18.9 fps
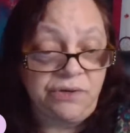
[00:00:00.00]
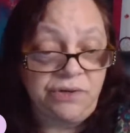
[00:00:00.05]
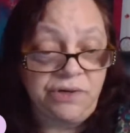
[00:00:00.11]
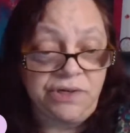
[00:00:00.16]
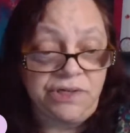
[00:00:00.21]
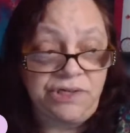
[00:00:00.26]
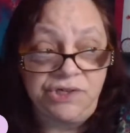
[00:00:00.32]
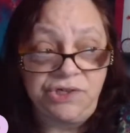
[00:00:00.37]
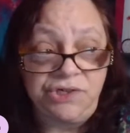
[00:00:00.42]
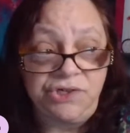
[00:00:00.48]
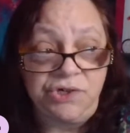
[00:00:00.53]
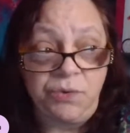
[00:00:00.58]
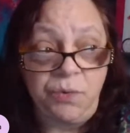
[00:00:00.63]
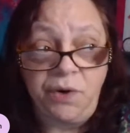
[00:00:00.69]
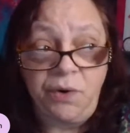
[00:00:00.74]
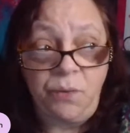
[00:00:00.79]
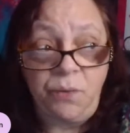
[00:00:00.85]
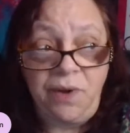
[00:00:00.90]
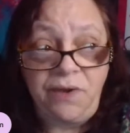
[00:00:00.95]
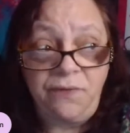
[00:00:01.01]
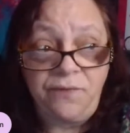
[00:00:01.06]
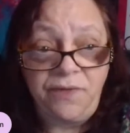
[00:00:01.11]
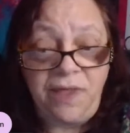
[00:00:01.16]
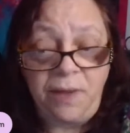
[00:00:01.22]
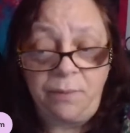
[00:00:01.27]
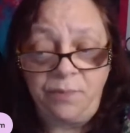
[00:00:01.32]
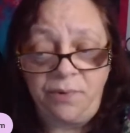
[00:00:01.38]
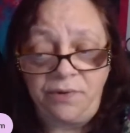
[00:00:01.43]
You're conditioned. You want to wait
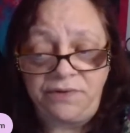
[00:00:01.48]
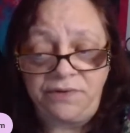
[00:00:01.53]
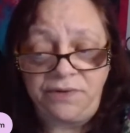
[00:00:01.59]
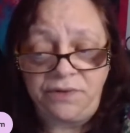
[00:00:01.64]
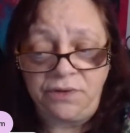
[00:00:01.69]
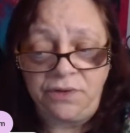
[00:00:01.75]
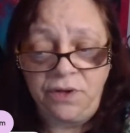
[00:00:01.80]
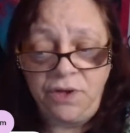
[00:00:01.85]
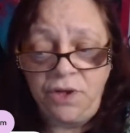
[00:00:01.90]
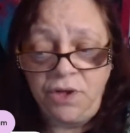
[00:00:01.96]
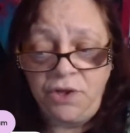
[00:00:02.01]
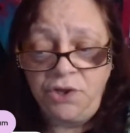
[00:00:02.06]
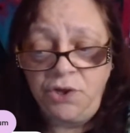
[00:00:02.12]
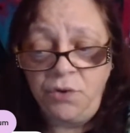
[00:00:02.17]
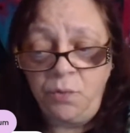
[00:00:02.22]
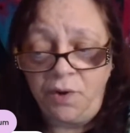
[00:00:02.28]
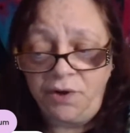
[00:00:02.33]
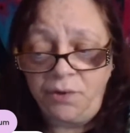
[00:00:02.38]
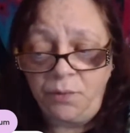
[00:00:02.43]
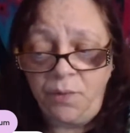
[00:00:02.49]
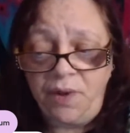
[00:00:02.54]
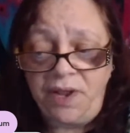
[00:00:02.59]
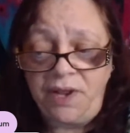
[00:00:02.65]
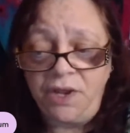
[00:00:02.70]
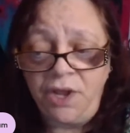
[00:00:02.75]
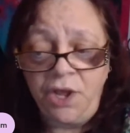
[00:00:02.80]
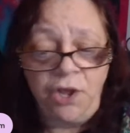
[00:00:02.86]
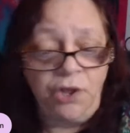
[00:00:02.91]
for that person. You want to
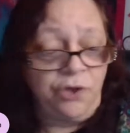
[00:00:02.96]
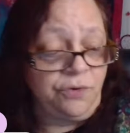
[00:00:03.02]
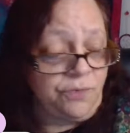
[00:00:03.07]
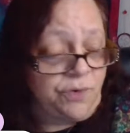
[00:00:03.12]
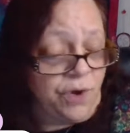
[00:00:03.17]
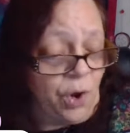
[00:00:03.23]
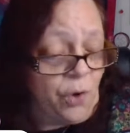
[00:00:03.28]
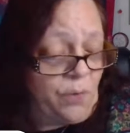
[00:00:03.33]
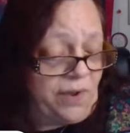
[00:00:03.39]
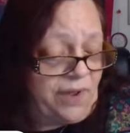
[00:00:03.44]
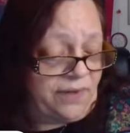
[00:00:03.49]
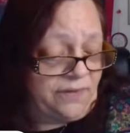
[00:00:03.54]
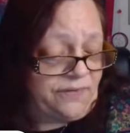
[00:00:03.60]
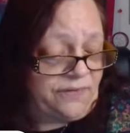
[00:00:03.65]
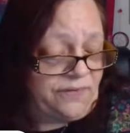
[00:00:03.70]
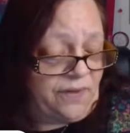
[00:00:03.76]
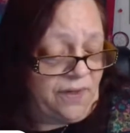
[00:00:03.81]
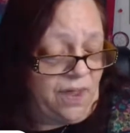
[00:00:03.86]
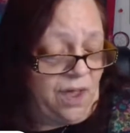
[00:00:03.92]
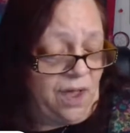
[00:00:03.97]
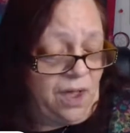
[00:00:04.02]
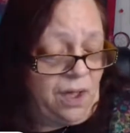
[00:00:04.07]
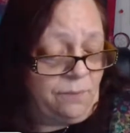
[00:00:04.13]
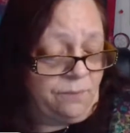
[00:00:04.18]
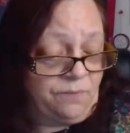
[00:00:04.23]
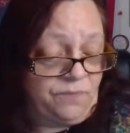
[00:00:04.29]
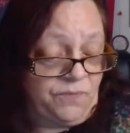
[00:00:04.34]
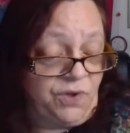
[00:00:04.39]
wait. You know it's.
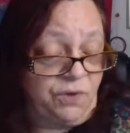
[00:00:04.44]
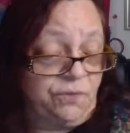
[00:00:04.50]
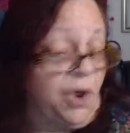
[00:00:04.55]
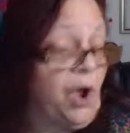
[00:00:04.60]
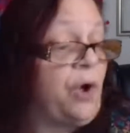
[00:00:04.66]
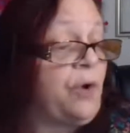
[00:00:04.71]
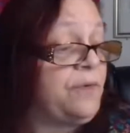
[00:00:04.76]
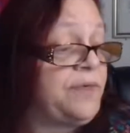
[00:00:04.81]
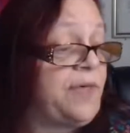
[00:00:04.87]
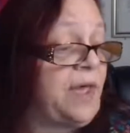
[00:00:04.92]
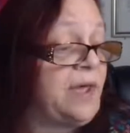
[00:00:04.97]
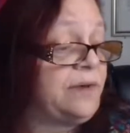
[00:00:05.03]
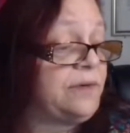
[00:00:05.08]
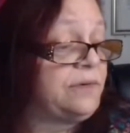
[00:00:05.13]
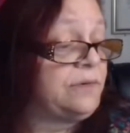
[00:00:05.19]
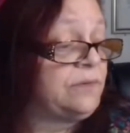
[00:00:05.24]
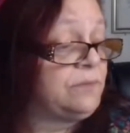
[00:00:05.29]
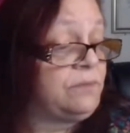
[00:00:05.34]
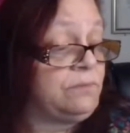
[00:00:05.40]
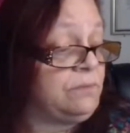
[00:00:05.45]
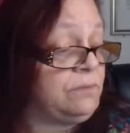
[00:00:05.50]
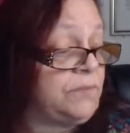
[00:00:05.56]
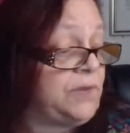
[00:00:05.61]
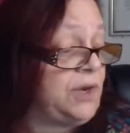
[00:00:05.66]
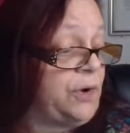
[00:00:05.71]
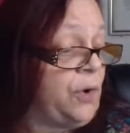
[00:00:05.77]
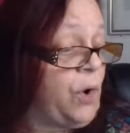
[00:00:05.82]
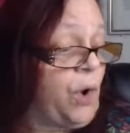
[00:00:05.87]
You know that.
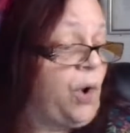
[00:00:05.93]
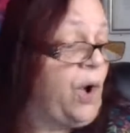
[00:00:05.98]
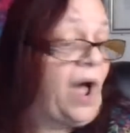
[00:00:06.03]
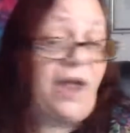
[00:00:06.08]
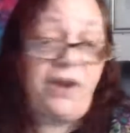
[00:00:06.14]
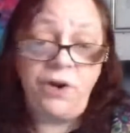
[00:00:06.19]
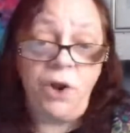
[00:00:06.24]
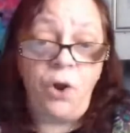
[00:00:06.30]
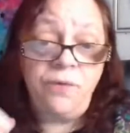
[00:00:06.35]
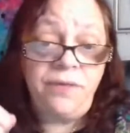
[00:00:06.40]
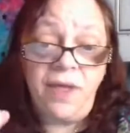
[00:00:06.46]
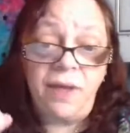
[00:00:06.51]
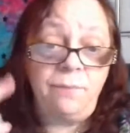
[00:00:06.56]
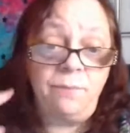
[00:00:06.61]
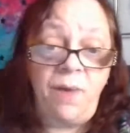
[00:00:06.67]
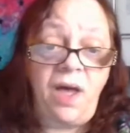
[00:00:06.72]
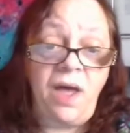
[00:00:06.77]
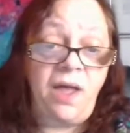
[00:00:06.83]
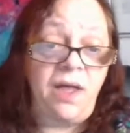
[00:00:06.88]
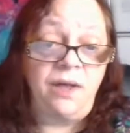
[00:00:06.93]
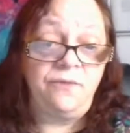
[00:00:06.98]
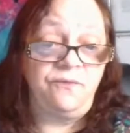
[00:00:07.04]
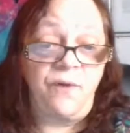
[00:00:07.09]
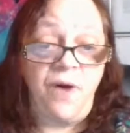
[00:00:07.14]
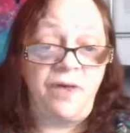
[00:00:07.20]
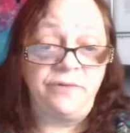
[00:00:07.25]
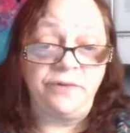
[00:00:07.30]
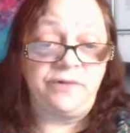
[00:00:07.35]
You know. Oh, I know that my
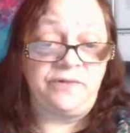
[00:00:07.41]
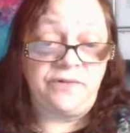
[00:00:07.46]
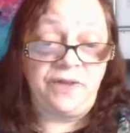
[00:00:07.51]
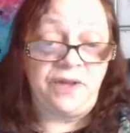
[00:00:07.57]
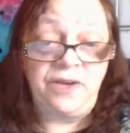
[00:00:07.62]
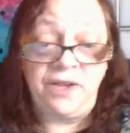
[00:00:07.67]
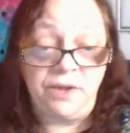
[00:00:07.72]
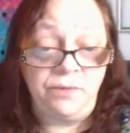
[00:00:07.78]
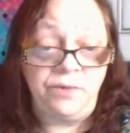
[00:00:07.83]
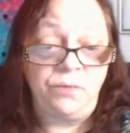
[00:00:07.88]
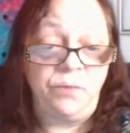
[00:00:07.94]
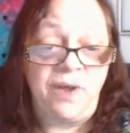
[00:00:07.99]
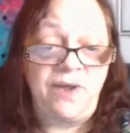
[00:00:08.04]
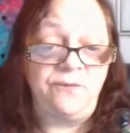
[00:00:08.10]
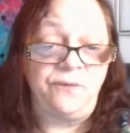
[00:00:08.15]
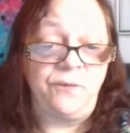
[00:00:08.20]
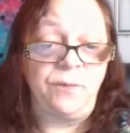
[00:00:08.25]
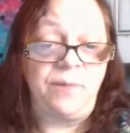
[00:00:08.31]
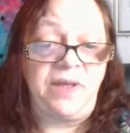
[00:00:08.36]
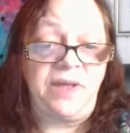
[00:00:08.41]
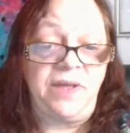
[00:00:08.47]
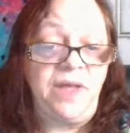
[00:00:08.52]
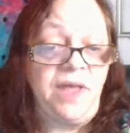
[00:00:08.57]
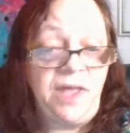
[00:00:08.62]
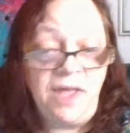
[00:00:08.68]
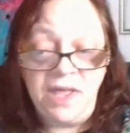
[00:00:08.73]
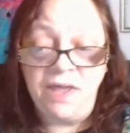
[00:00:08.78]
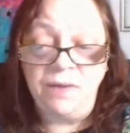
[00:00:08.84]
father said he would wait for
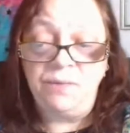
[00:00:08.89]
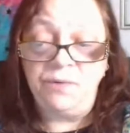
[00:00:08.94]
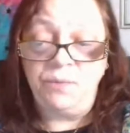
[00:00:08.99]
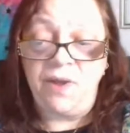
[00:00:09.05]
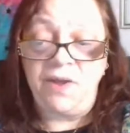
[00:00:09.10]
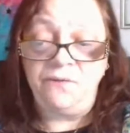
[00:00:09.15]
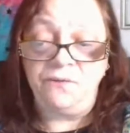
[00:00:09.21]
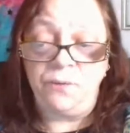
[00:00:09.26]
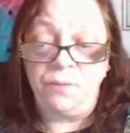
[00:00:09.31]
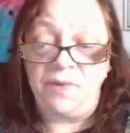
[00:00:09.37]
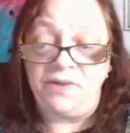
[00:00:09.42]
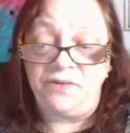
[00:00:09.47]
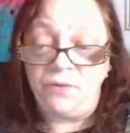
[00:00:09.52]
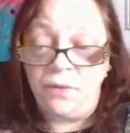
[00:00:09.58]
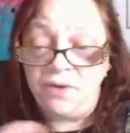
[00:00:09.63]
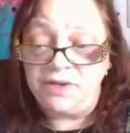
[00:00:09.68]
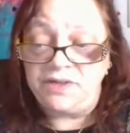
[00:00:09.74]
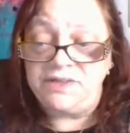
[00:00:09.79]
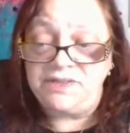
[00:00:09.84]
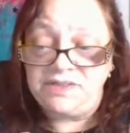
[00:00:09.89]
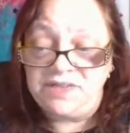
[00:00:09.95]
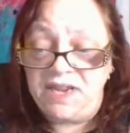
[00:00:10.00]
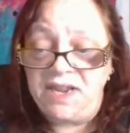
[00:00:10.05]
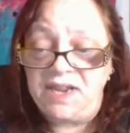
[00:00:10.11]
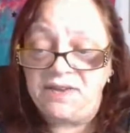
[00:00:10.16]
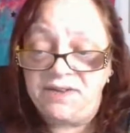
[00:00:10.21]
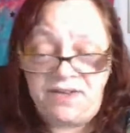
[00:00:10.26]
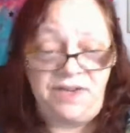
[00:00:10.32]
me. He would wait for me. So I'm going to
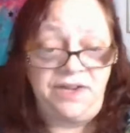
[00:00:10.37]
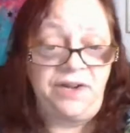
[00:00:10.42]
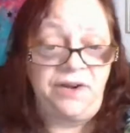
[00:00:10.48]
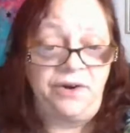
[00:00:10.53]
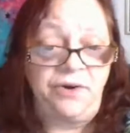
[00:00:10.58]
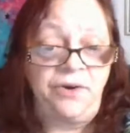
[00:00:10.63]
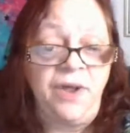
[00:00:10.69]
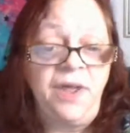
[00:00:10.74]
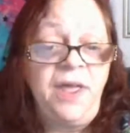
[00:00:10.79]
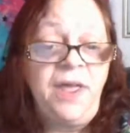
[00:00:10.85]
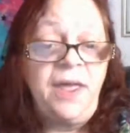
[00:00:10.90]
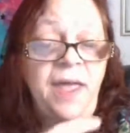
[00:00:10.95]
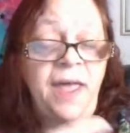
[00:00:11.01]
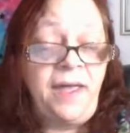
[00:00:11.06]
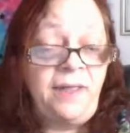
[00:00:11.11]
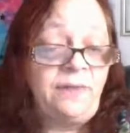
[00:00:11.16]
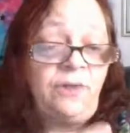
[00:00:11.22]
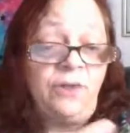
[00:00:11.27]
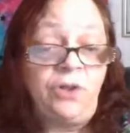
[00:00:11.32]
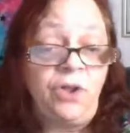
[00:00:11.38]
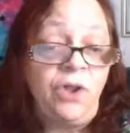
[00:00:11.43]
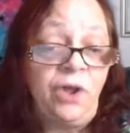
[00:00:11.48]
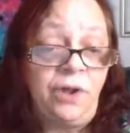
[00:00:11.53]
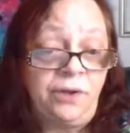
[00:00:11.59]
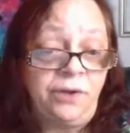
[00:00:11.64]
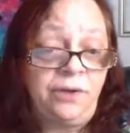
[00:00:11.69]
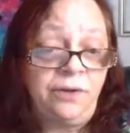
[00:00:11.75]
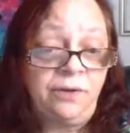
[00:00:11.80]
stand here and
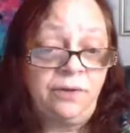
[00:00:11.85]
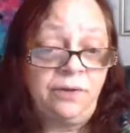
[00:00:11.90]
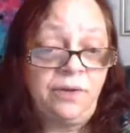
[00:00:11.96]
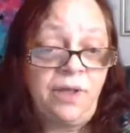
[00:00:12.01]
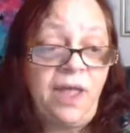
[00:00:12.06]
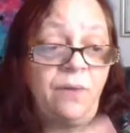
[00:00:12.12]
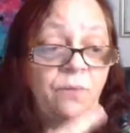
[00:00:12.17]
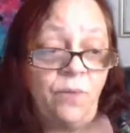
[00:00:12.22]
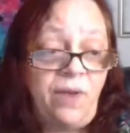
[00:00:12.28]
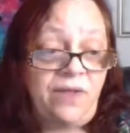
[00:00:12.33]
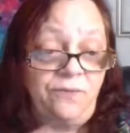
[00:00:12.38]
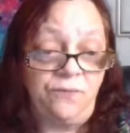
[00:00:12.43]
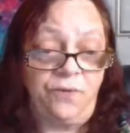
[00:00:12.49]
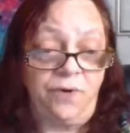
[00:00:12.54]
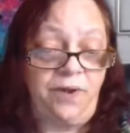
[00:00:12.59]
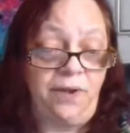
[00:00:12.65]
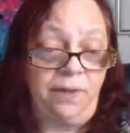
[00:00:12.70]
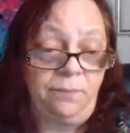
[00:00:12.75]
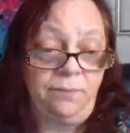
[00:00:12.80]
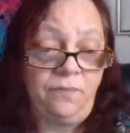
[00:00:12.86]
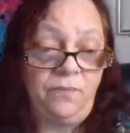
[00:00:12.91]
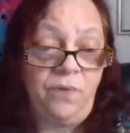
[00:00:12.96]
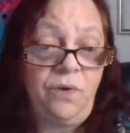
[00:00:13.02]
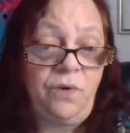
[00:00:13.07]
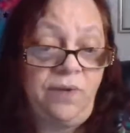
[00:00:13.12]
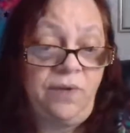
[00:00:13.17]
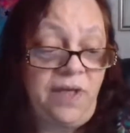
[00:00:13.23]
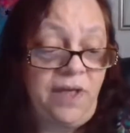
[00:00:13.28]
look and wait for him.
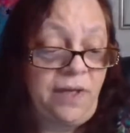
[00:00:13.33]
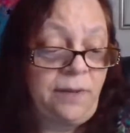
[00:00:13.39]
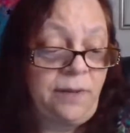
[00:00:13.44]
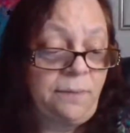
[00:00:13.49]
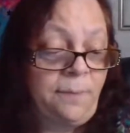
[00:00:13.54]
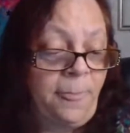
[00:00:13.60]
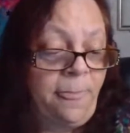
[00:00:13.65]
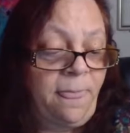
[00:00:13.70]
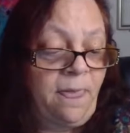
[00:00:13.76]
Okay.